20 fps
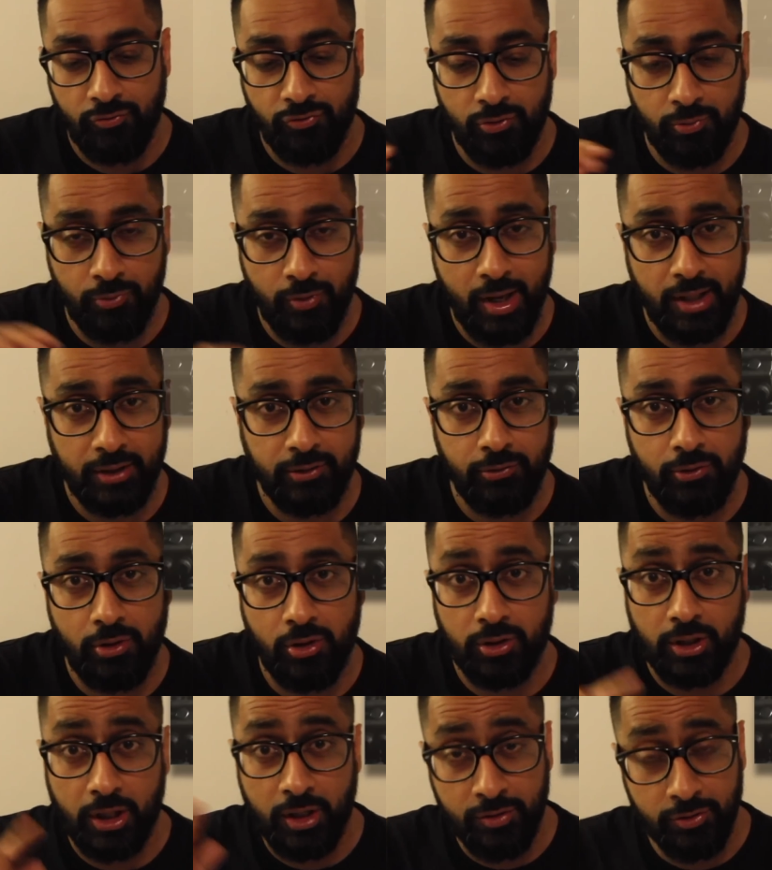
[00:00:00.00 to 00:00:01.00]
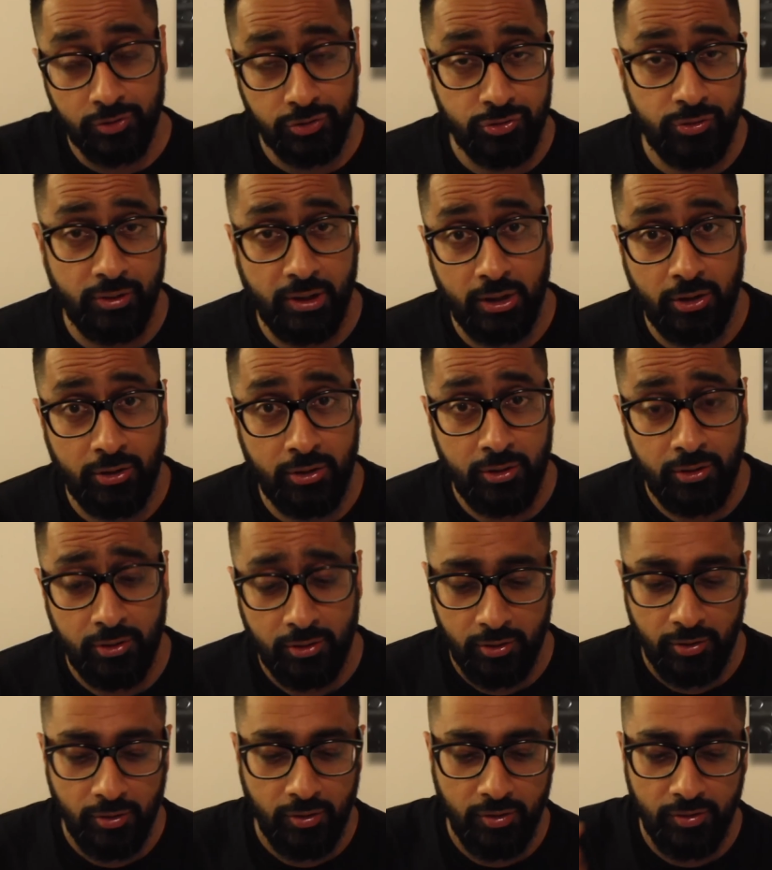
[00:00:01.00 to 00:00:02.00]
from Ragnarok in the trailer,
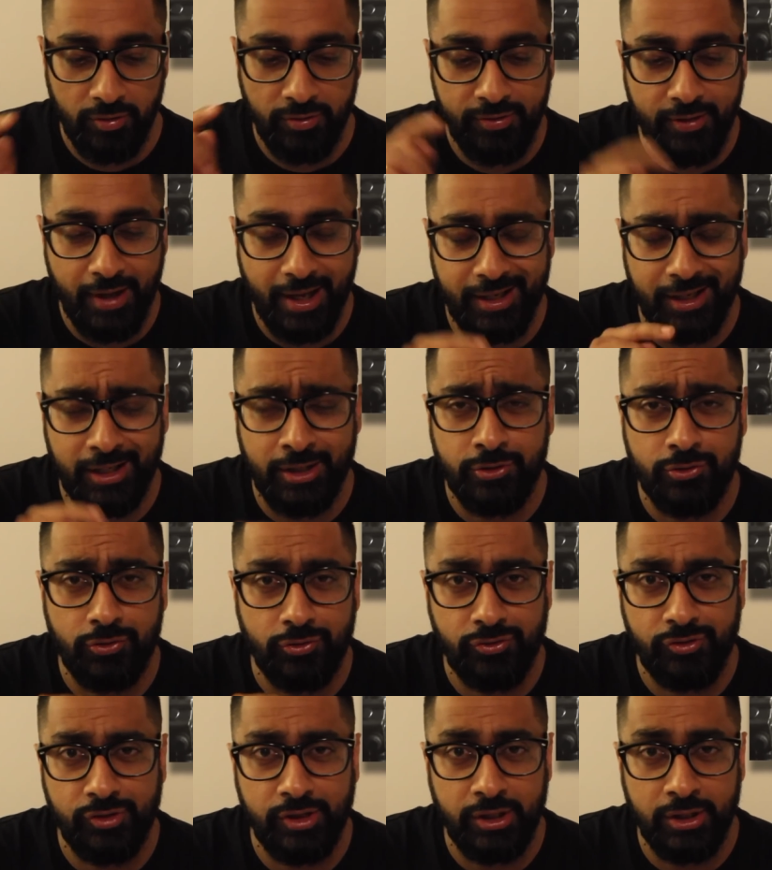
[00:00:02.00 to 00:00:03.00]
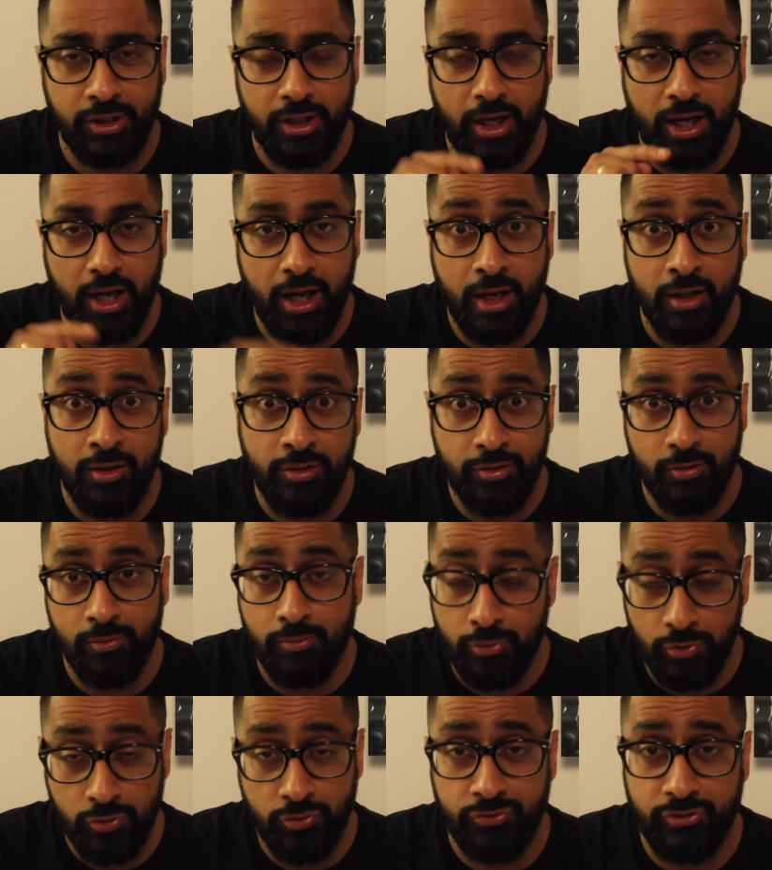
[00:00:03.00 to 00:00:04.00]
that intro scene in the
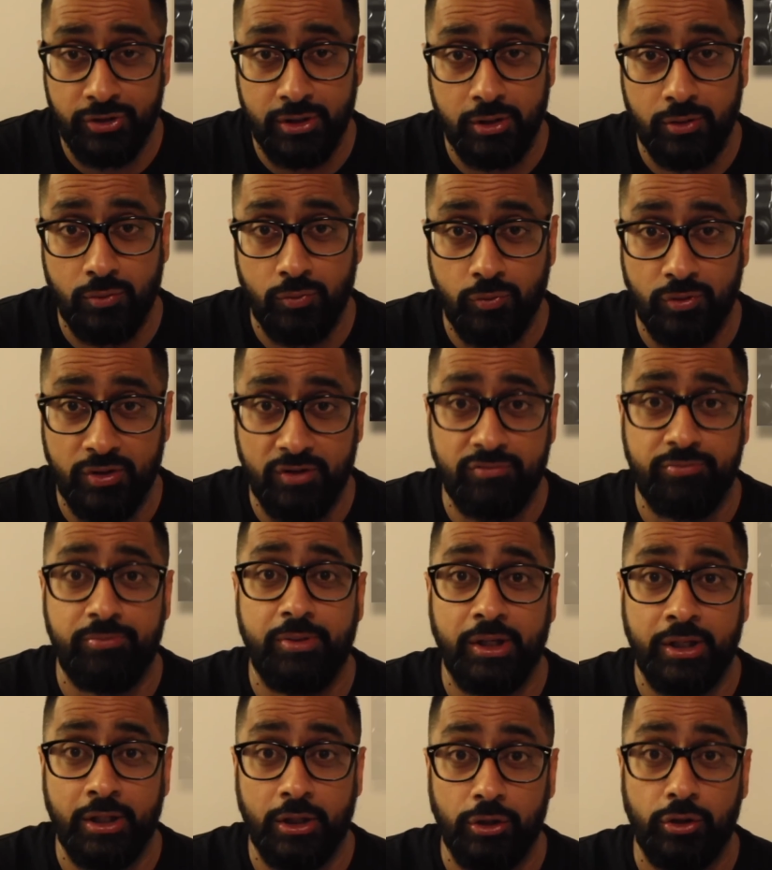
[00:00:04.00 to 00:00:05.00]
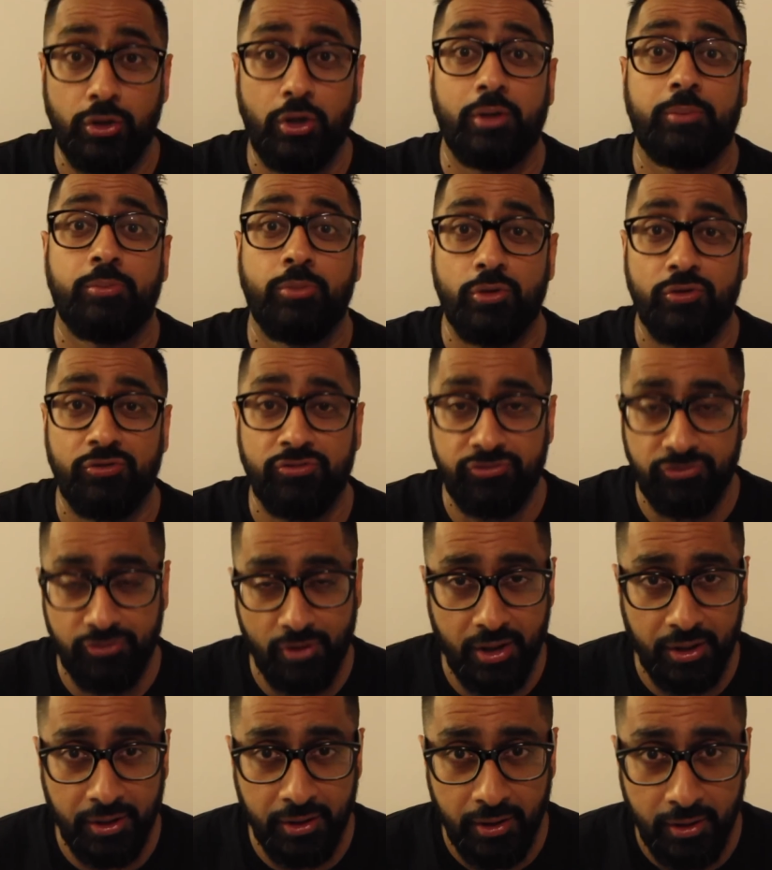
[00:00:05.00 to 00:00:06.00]
movie would have been a lot more
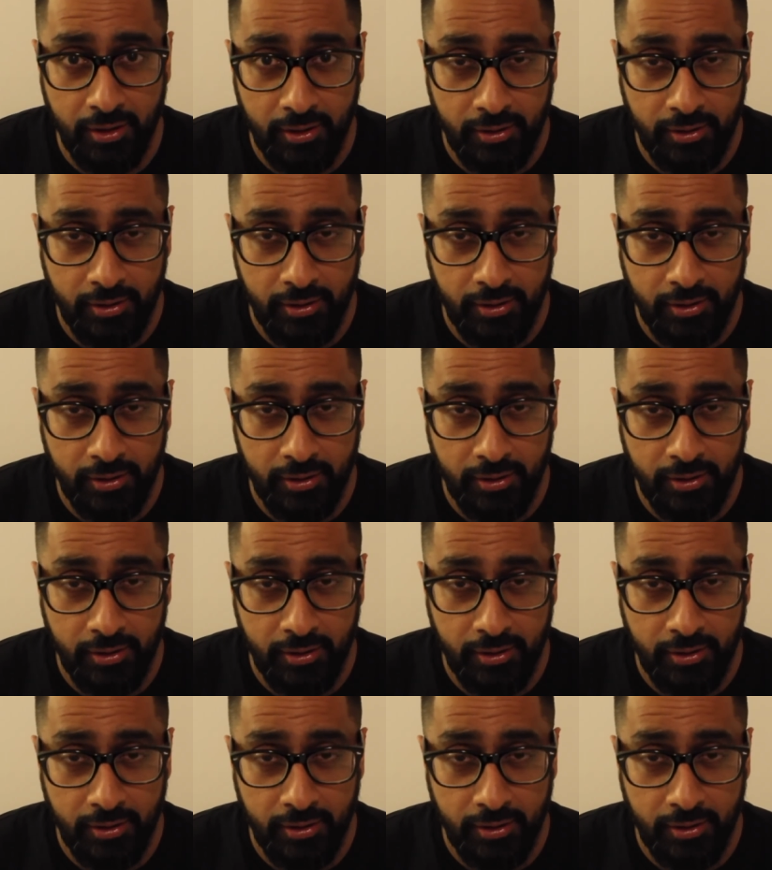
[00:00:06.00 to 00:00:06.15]
fun.